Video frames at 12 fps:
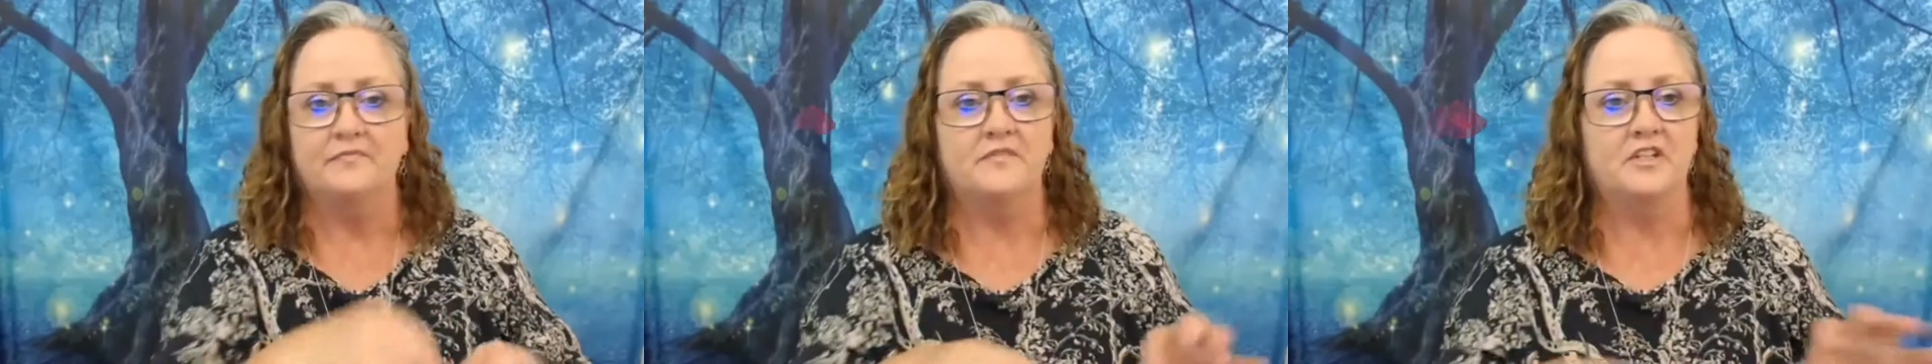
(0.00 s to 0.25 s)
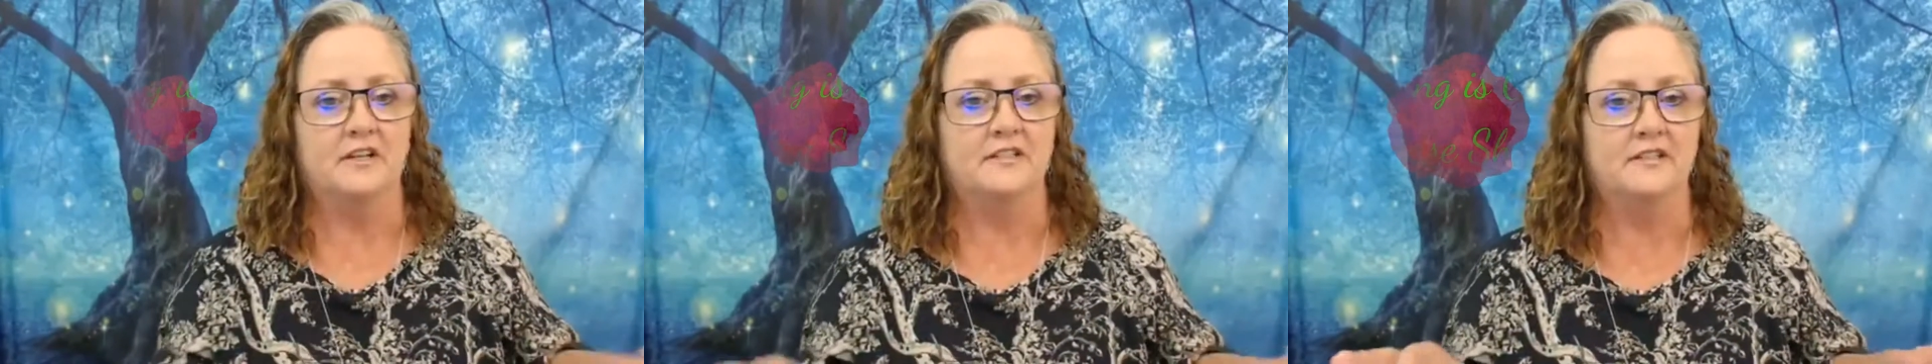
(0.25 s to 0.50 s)

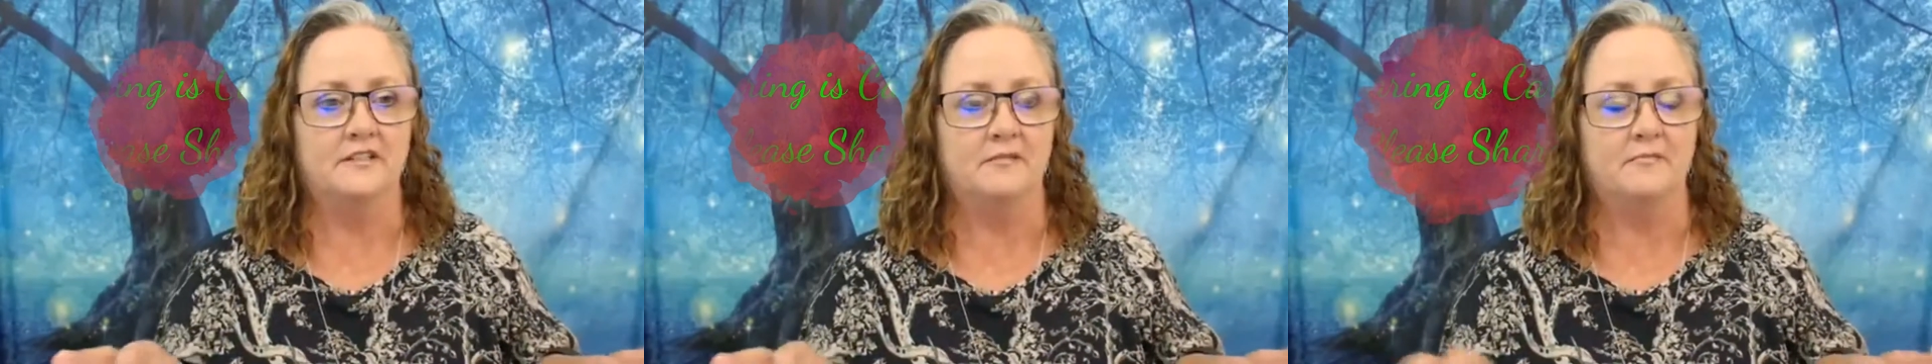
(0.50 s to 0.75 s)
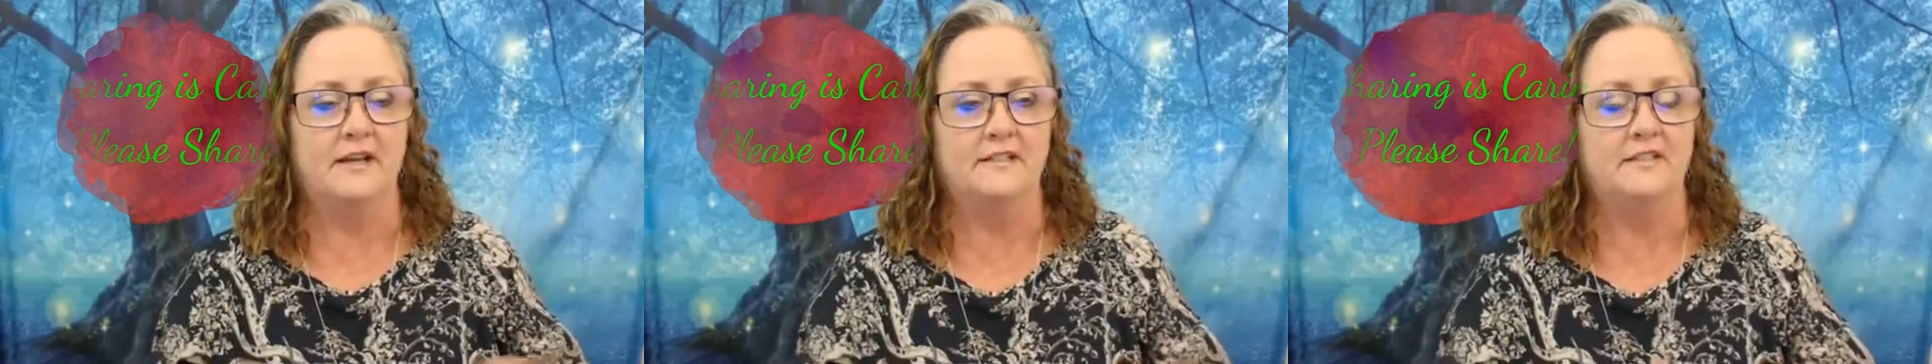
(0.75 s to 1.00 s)
just
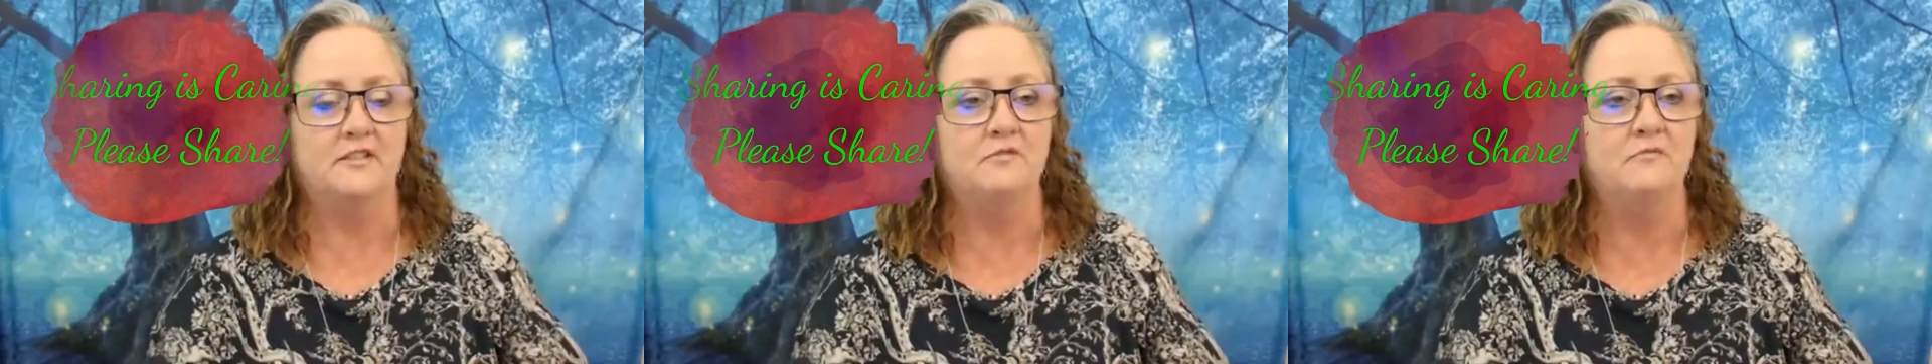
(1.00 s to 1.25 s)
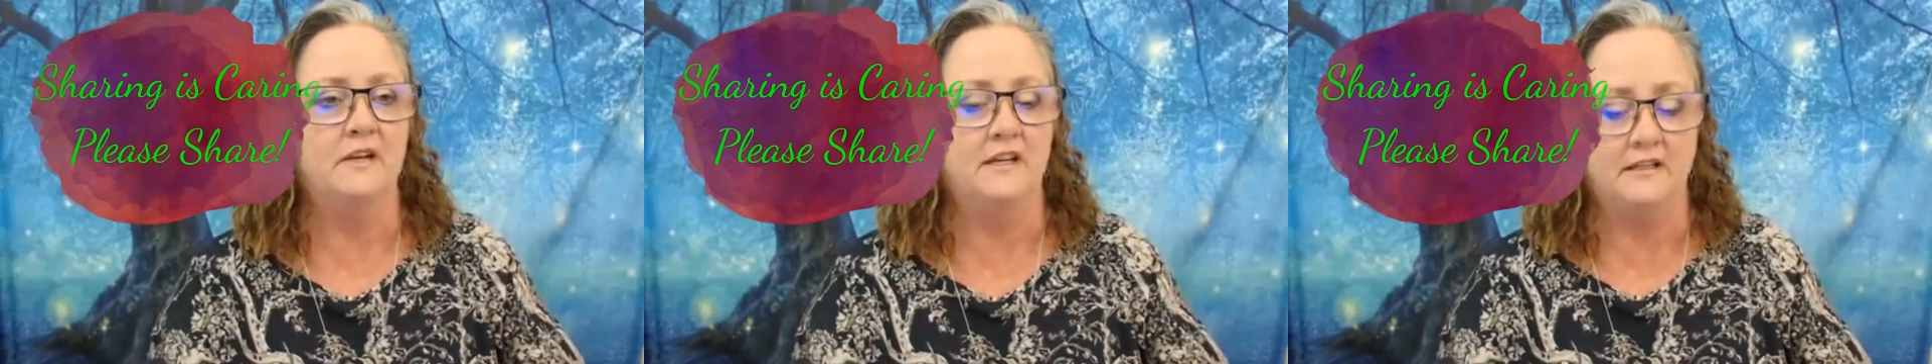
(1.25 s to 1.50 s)
message
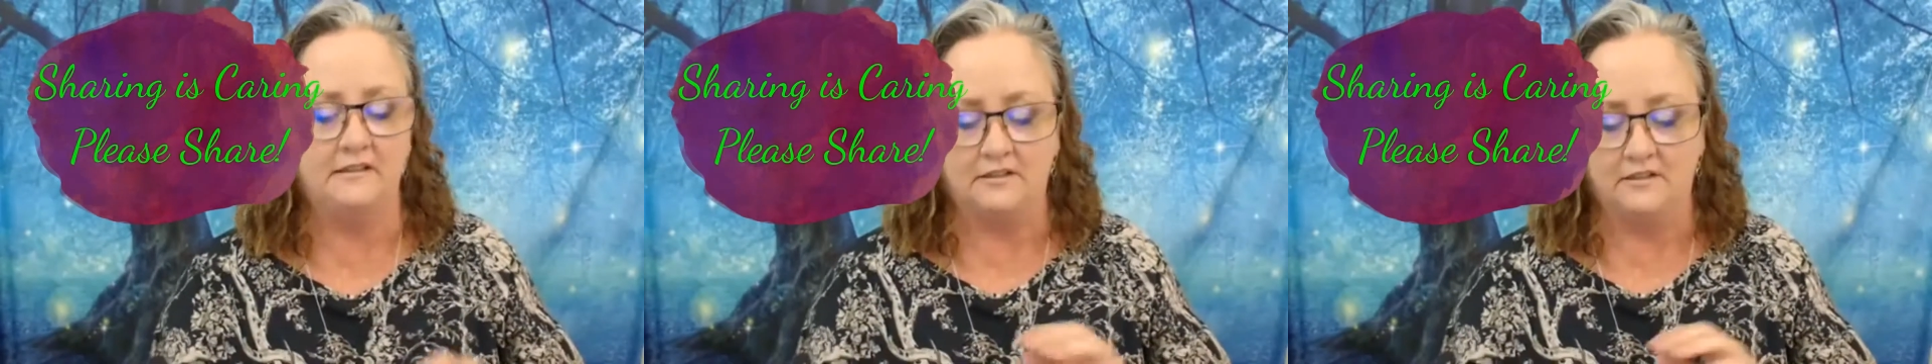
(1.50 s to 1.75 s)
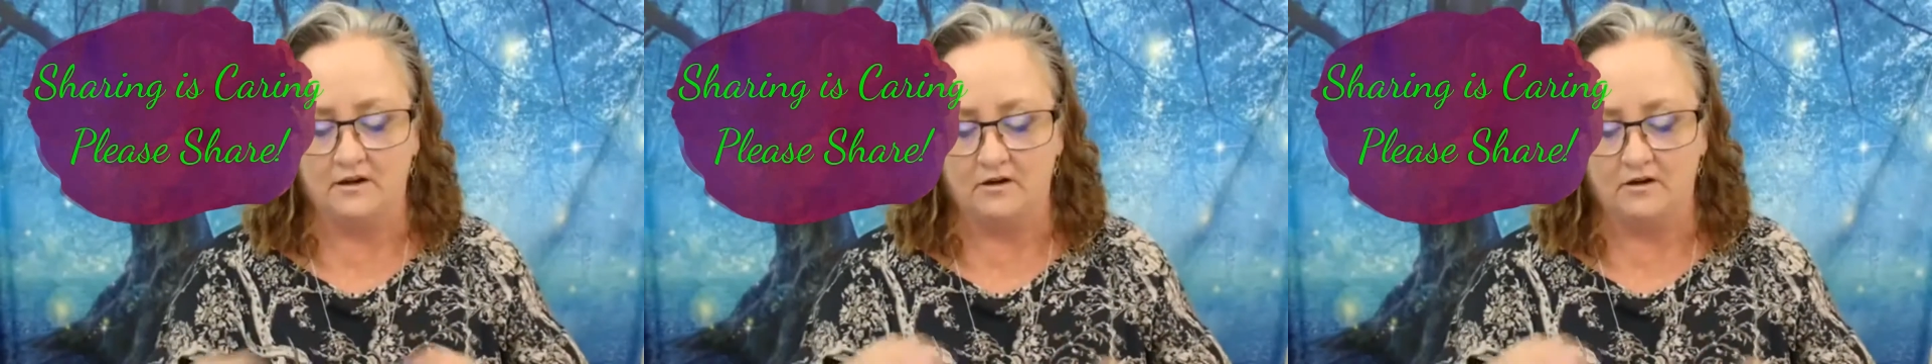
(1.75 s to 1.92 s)
me,